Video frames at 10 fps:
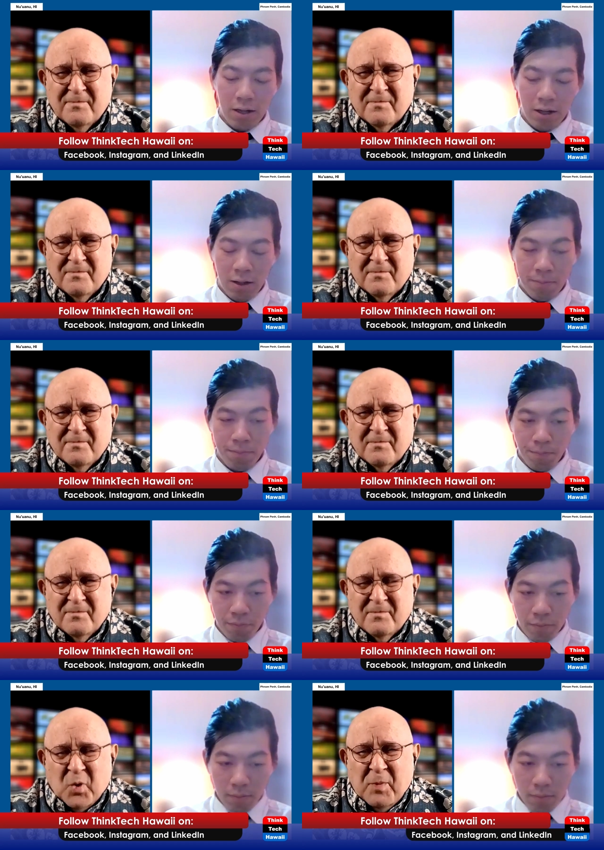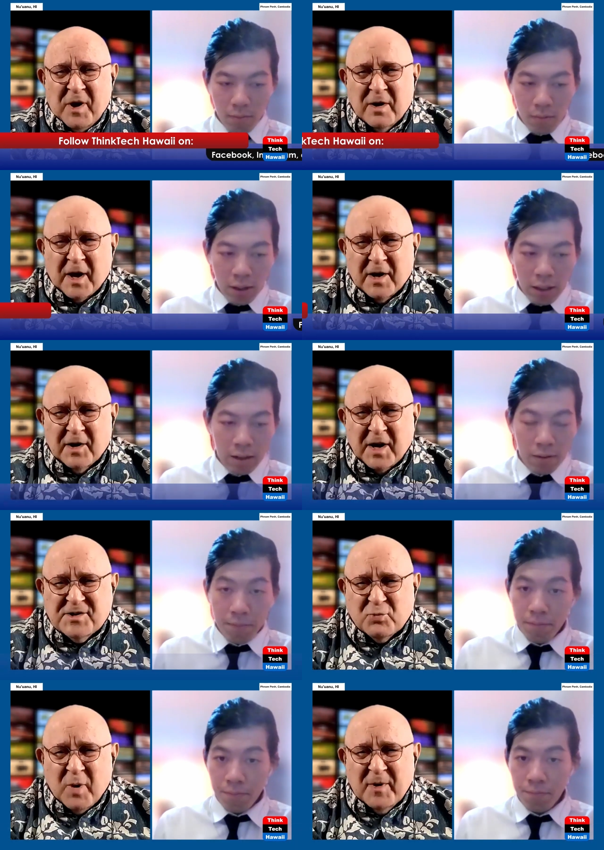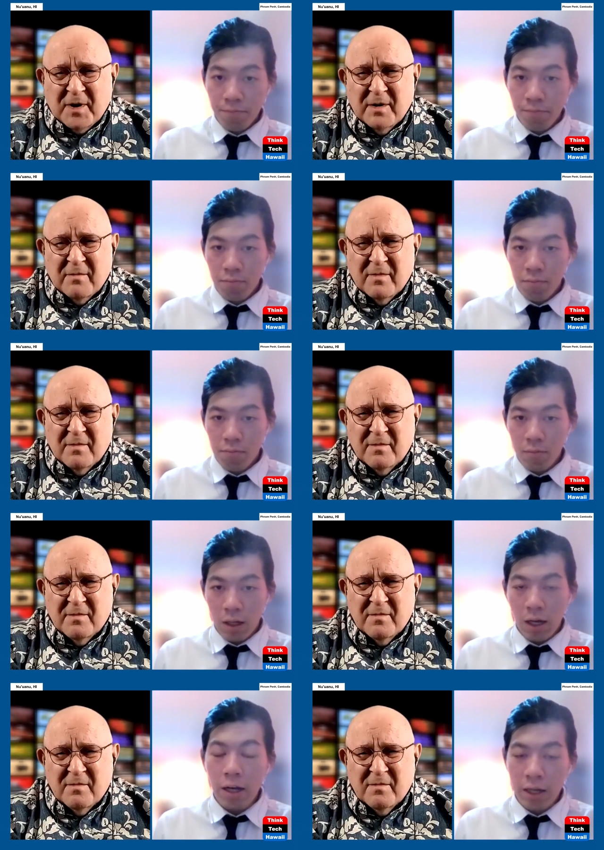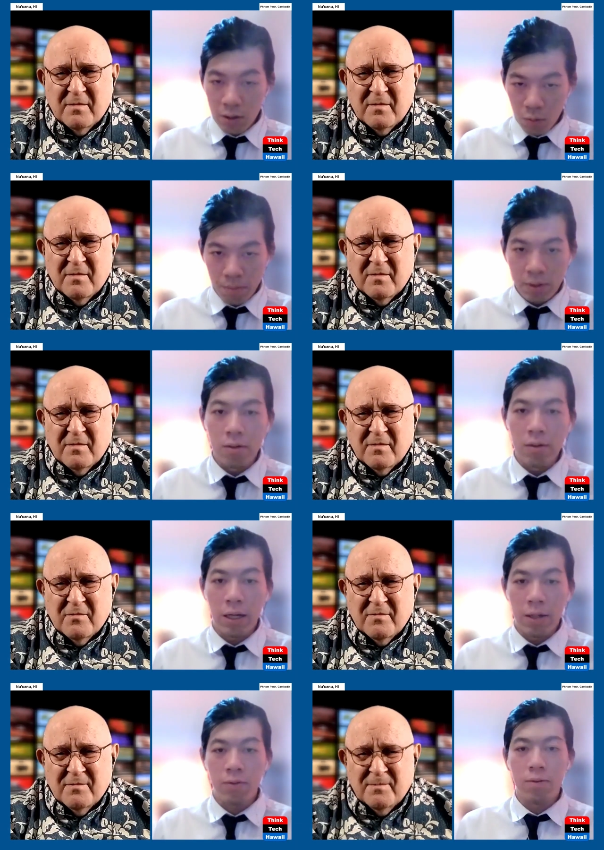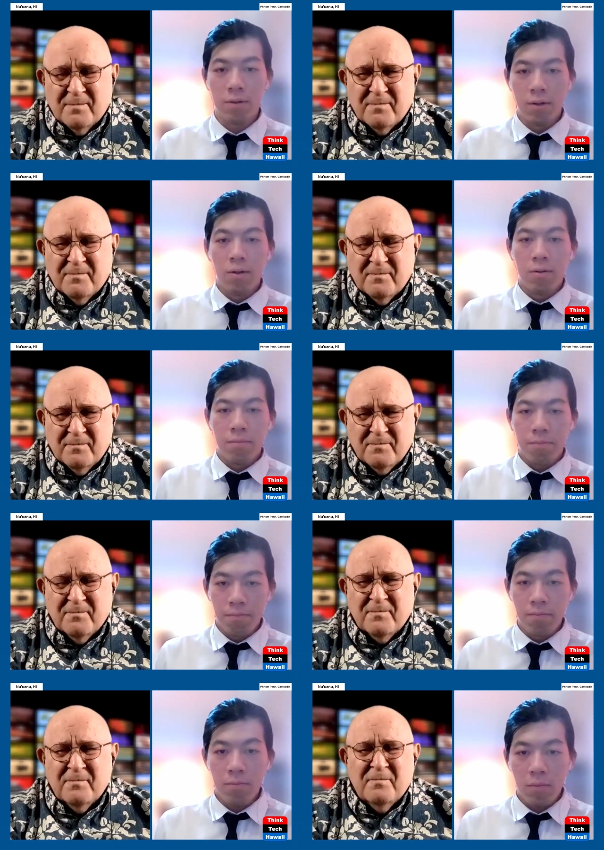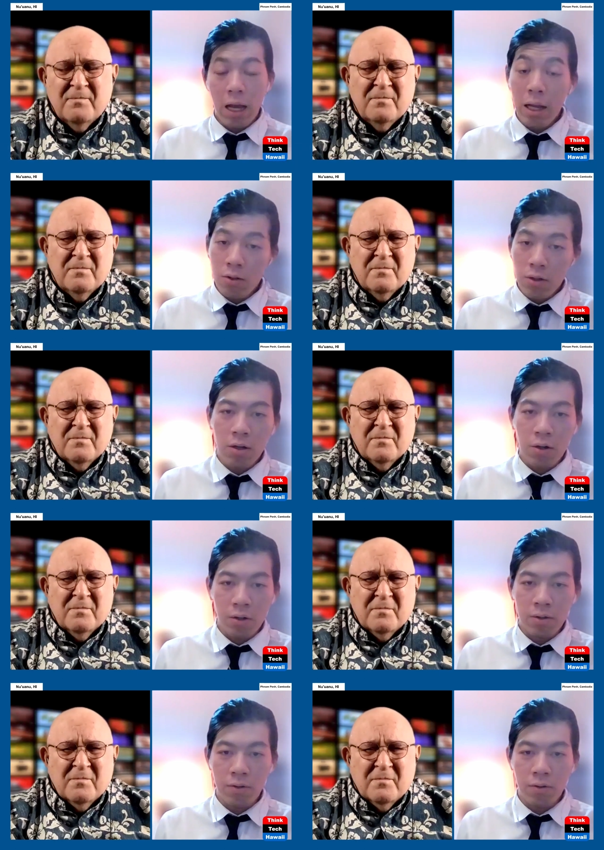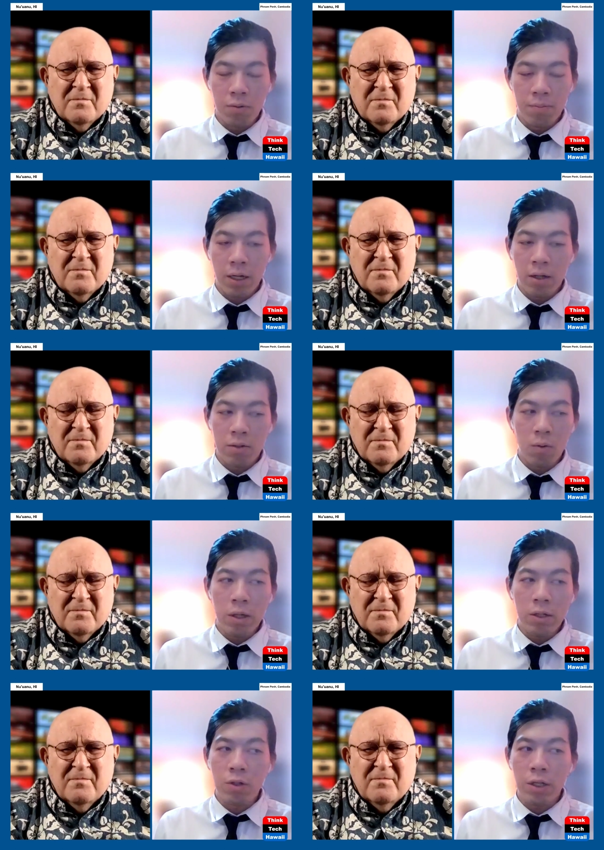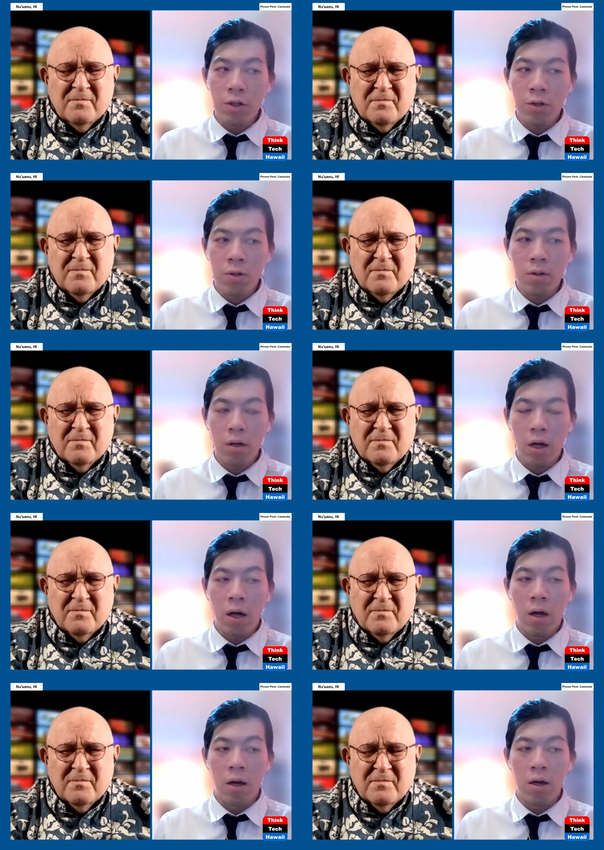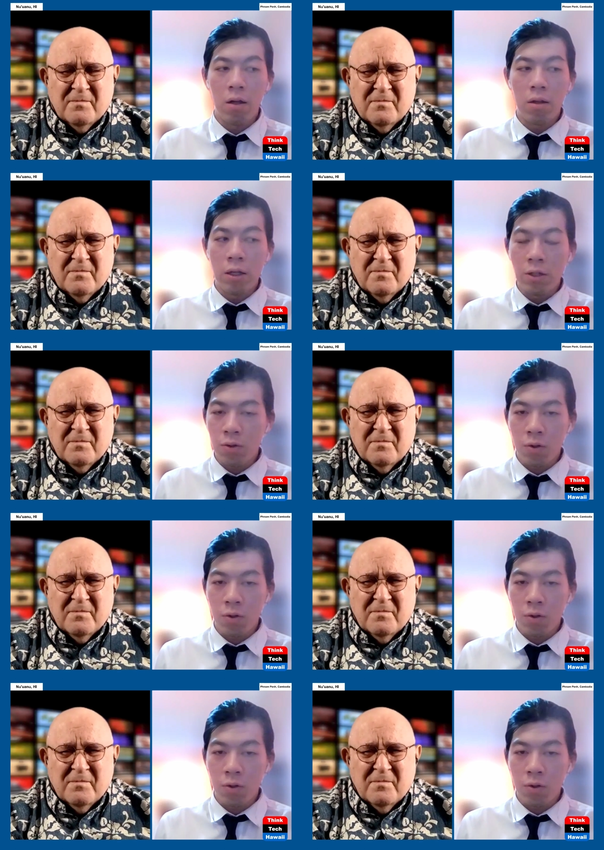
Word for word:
Speaker 1: Um,
Speaker 2: you mean like against women?
Speaker 1: Against women, yes, mm-hmm. mm-hmm. and young girls too, because when you hear uh, these